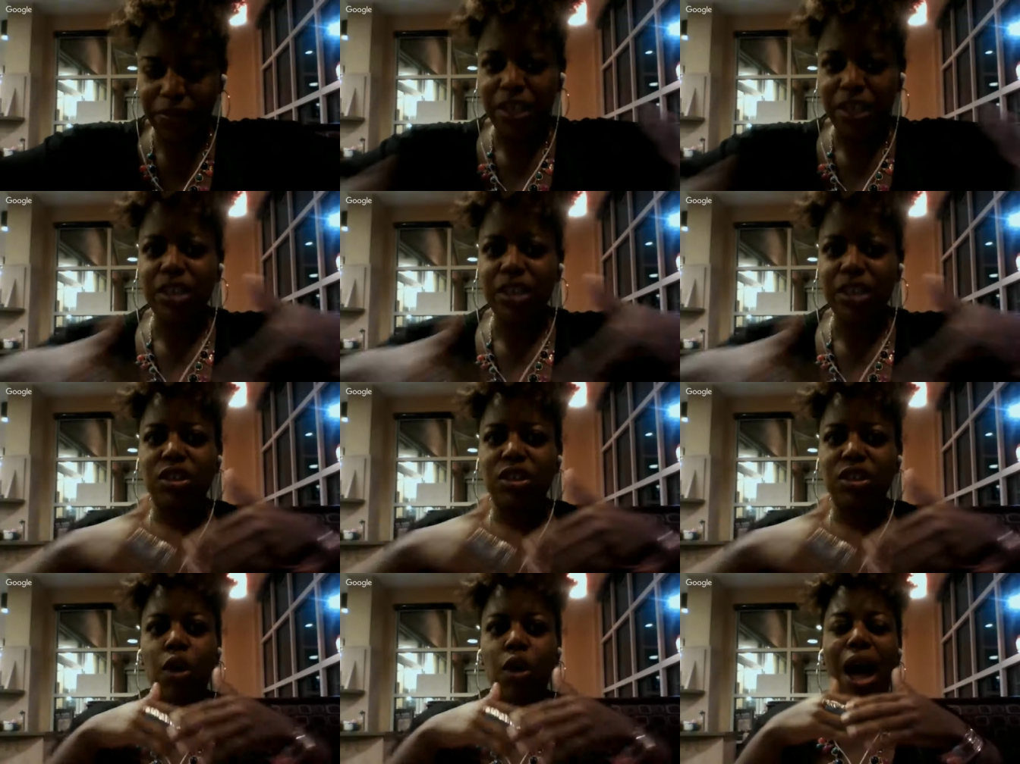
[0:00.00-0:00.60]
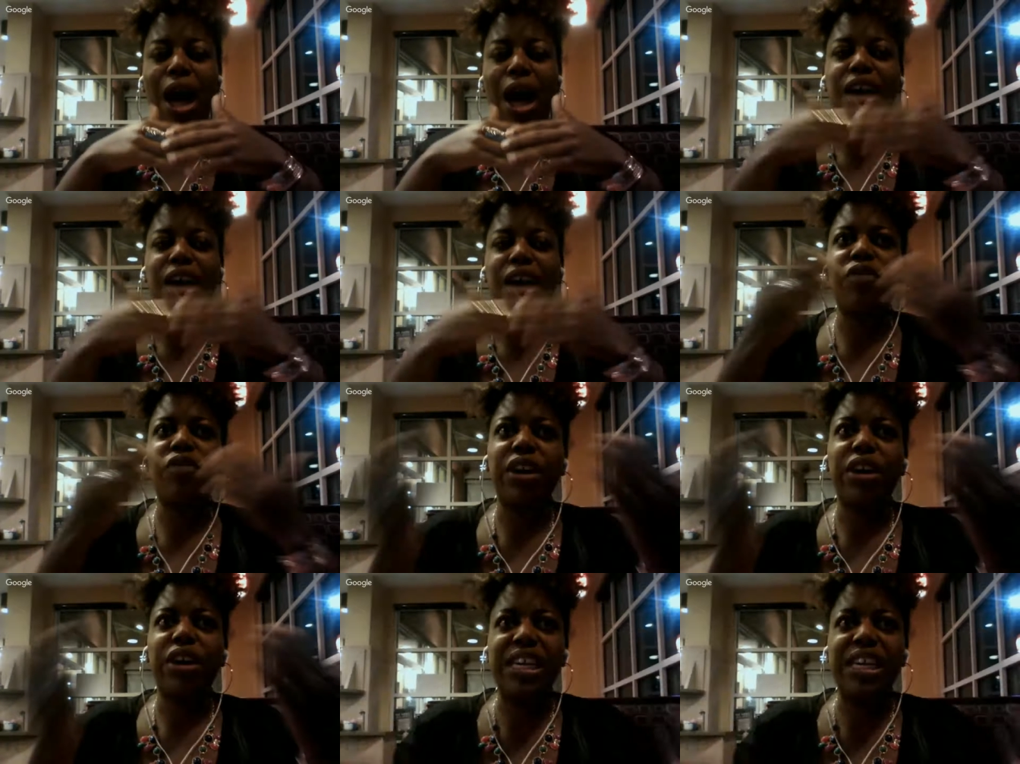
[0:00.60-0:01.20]
So I could very
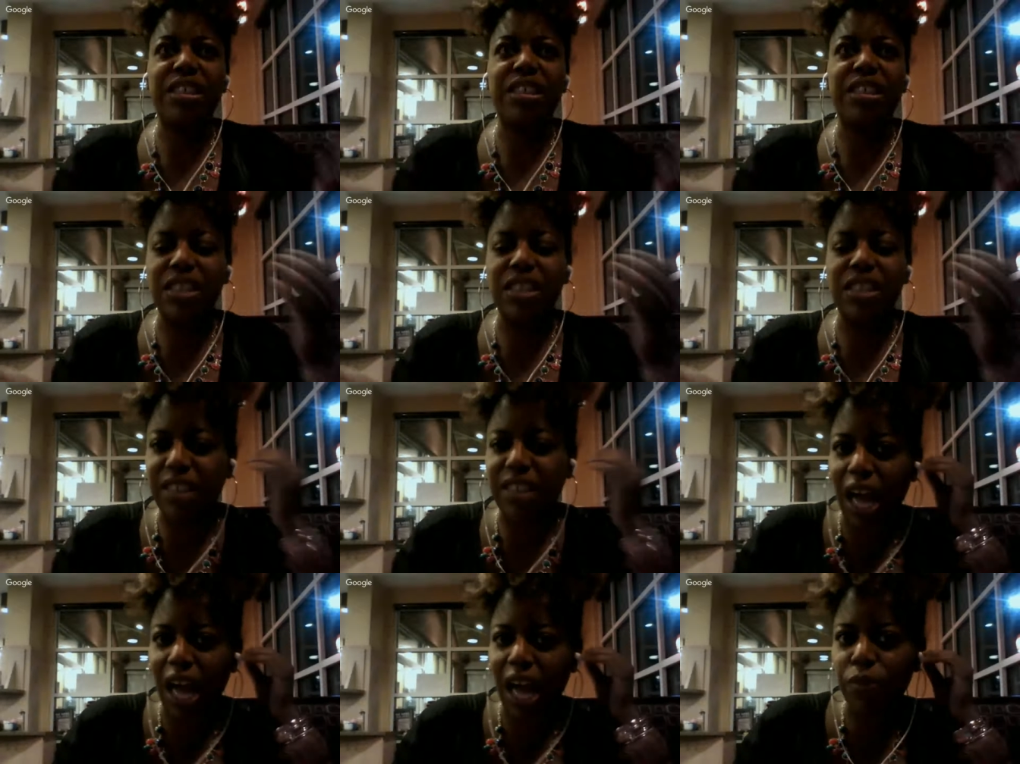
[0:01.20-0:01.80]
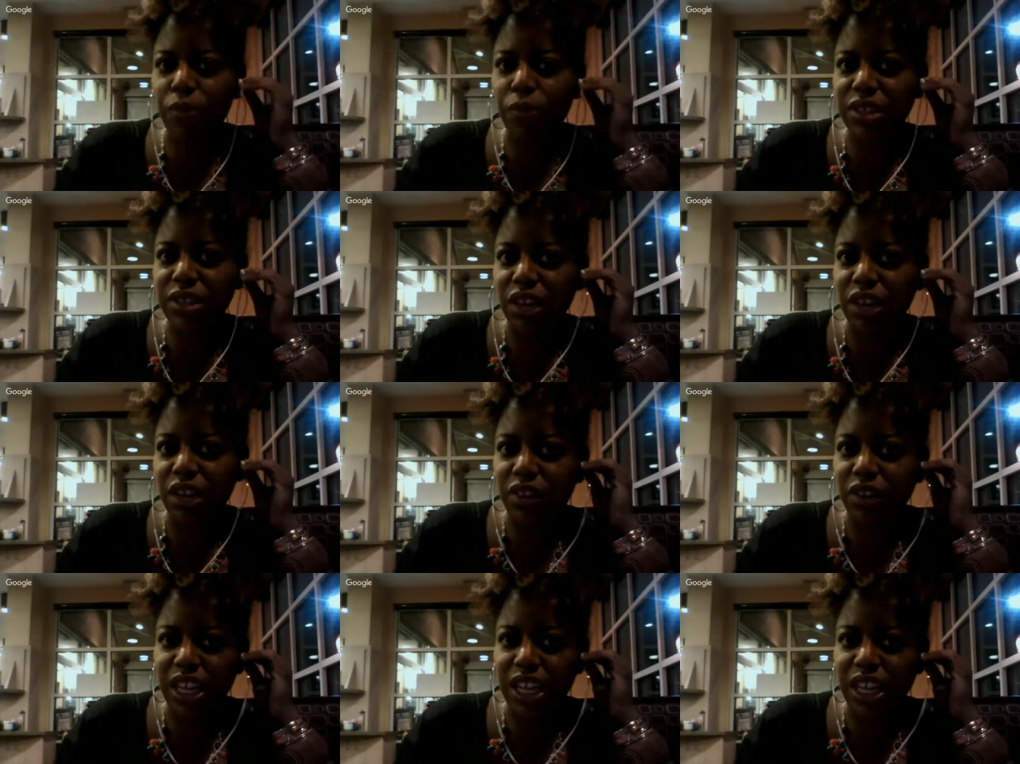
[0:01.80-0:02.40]
easily say I was in a
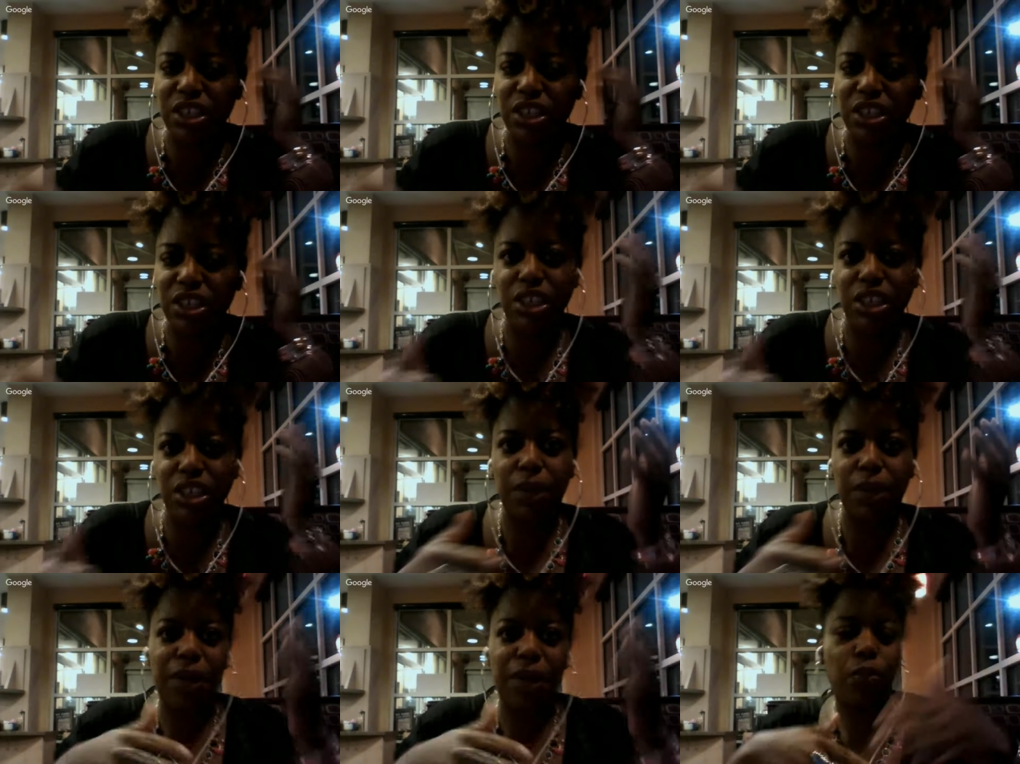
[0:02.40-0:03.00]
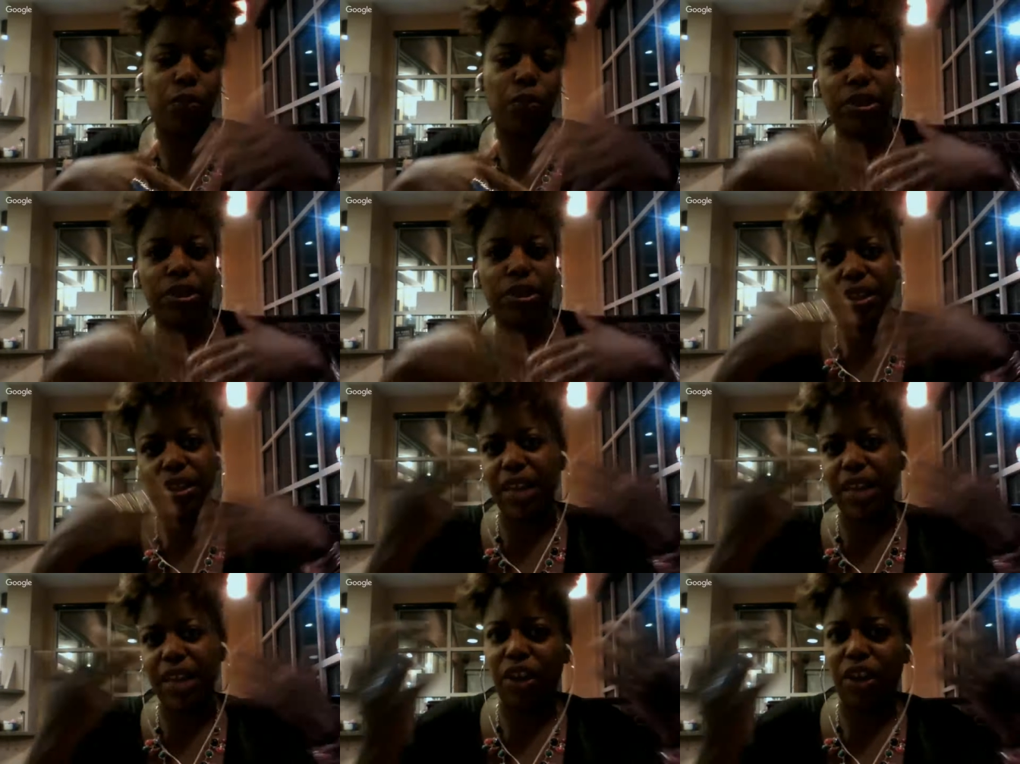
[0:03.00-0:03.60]
relationship that wasn't
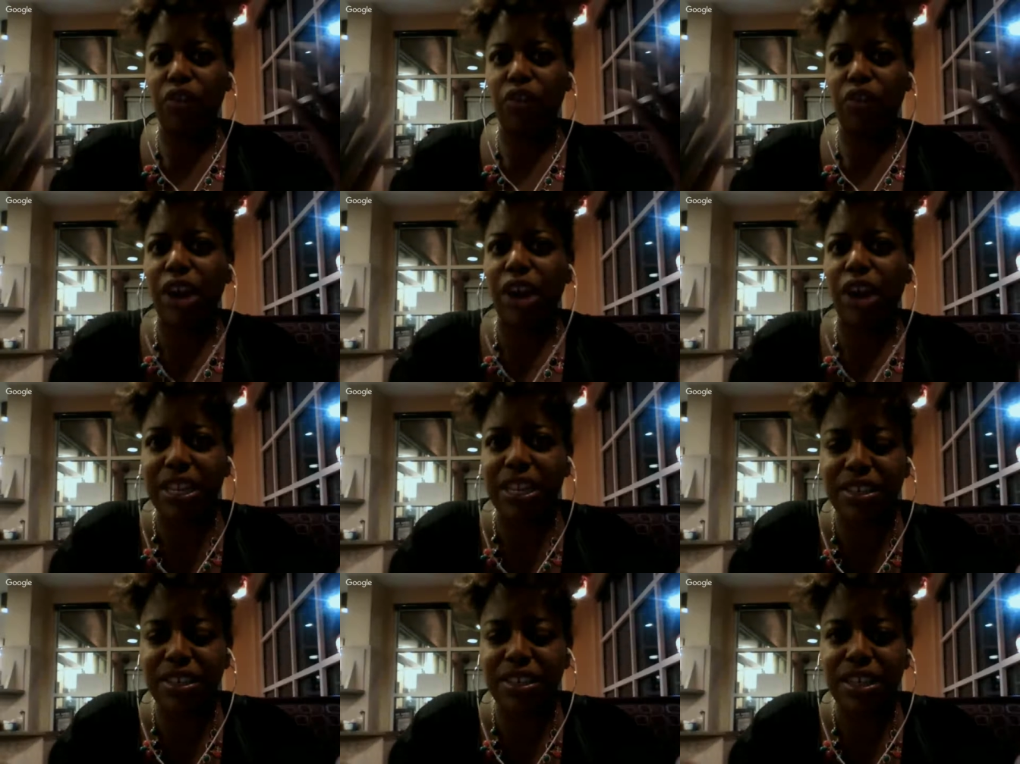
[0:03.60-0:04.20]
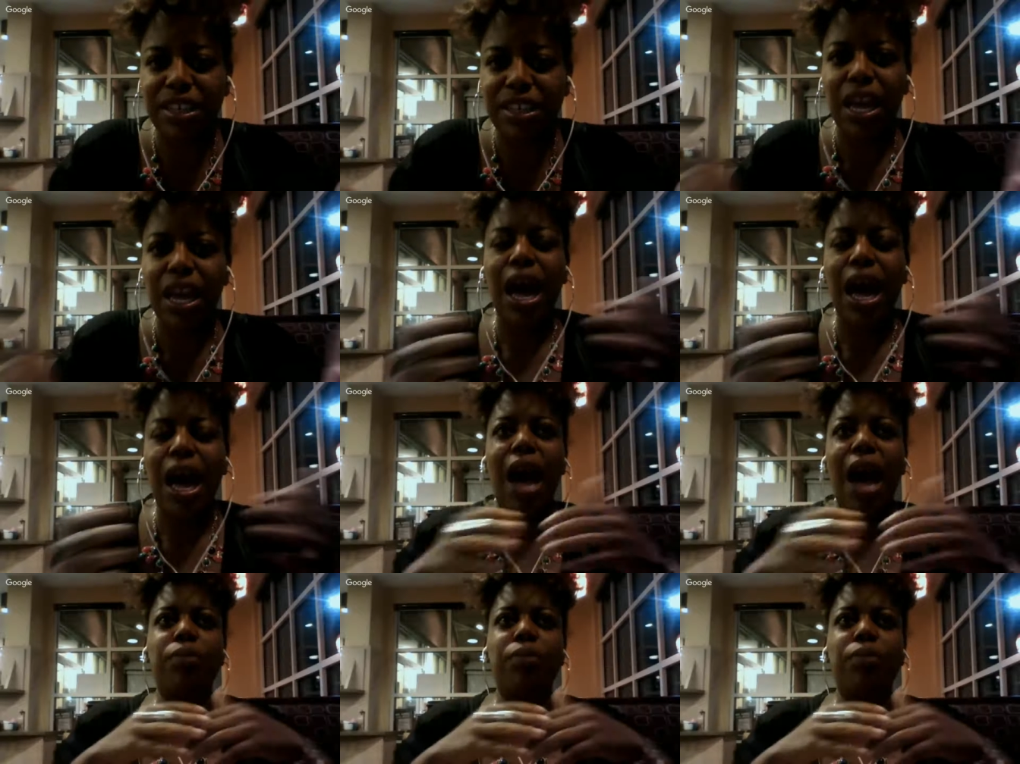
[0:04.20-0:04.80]
that great. I
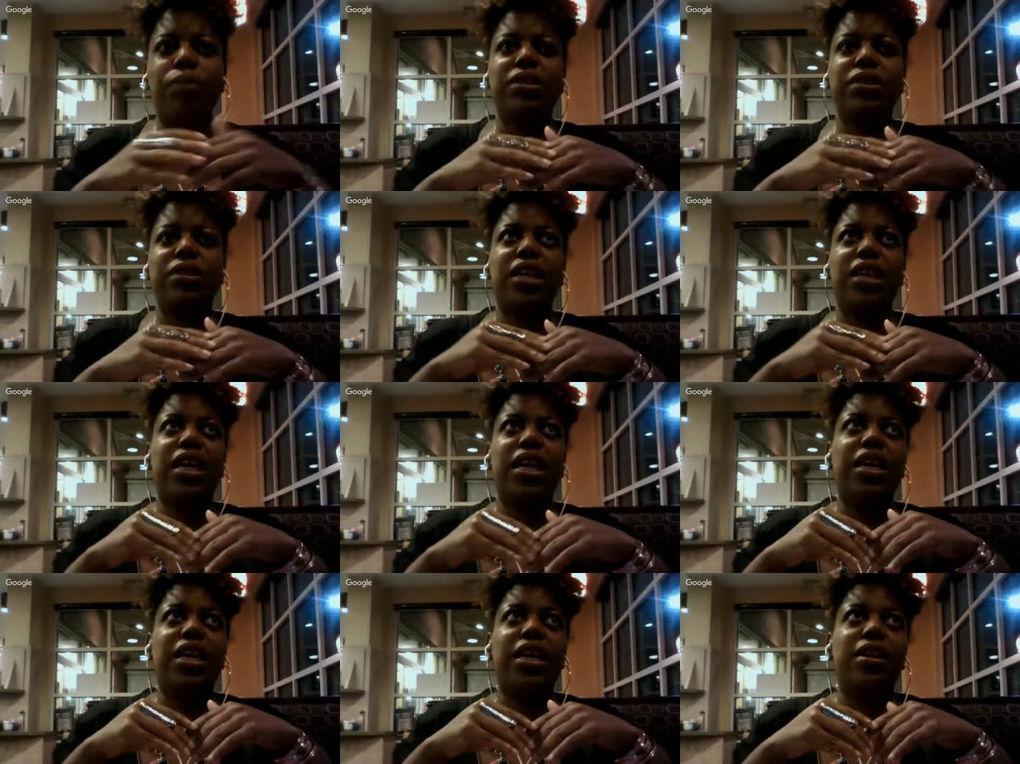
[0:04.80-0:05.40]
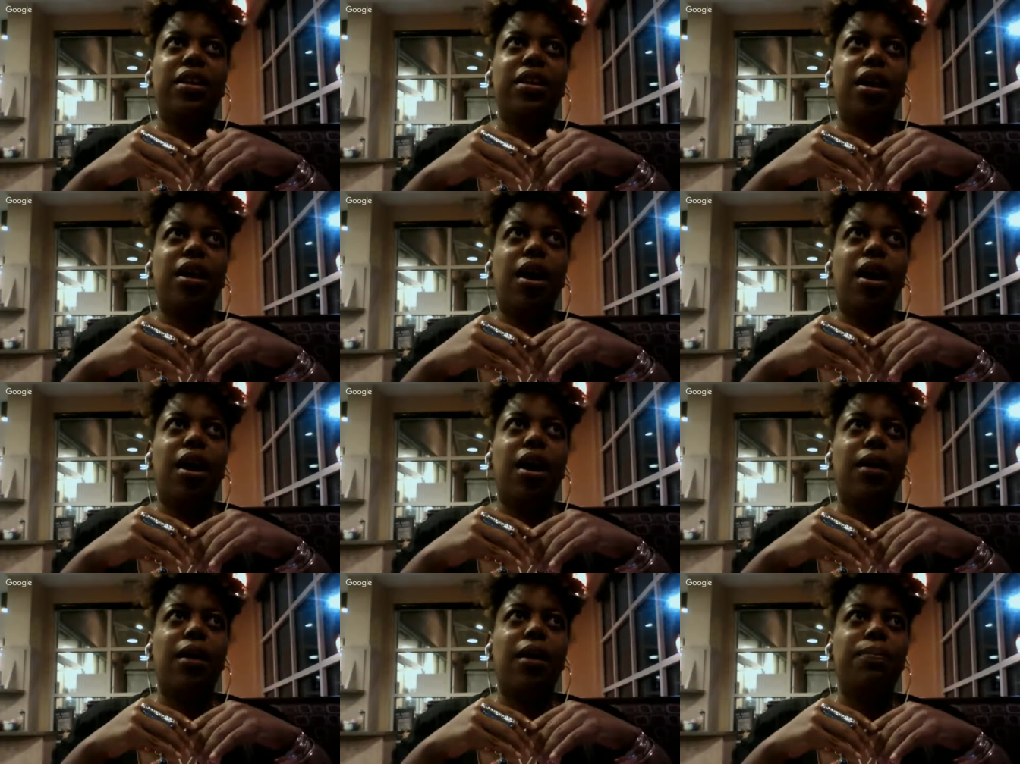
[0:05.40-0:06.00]
was in,
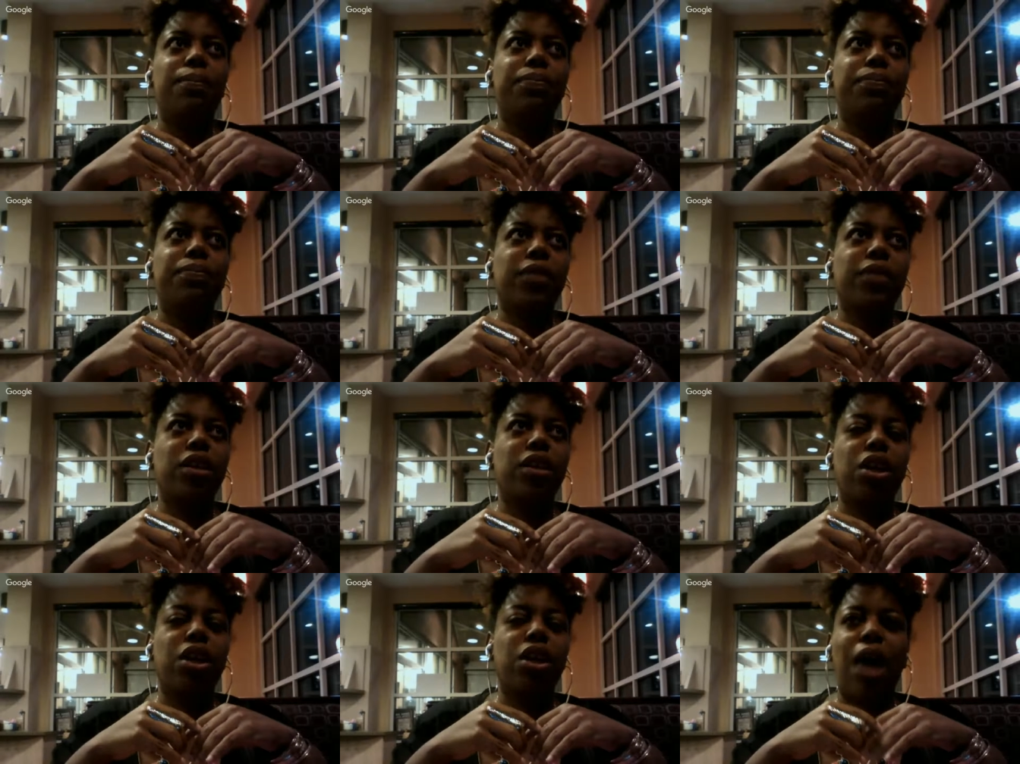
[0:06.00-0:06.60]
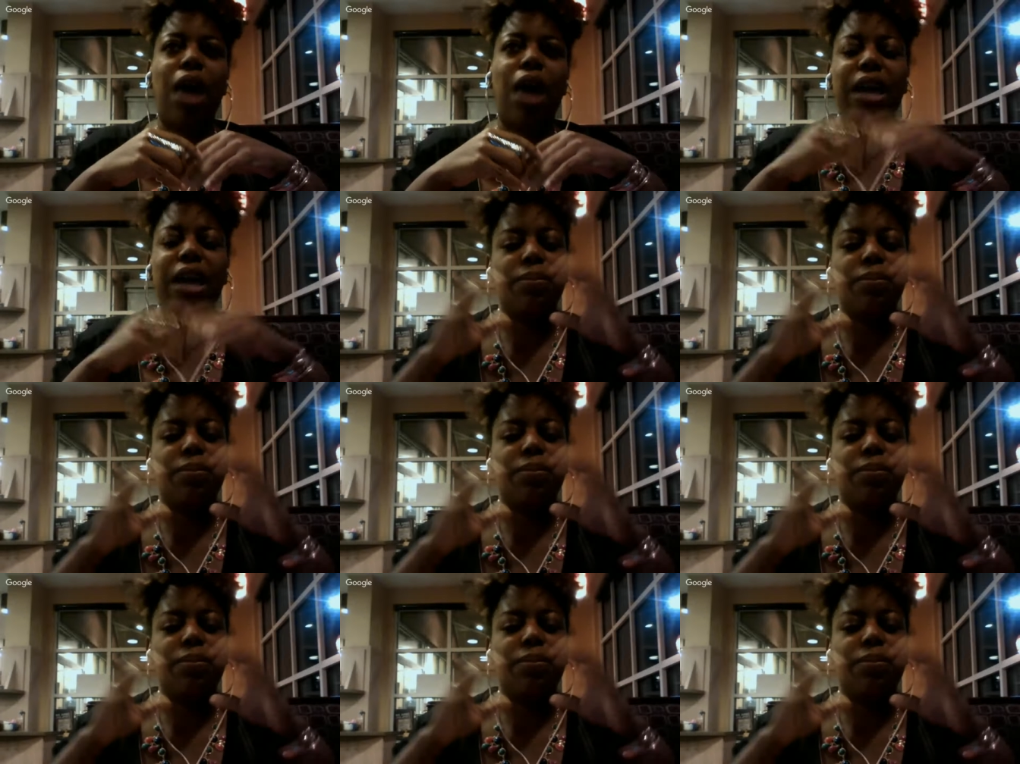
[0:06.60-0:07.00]
I can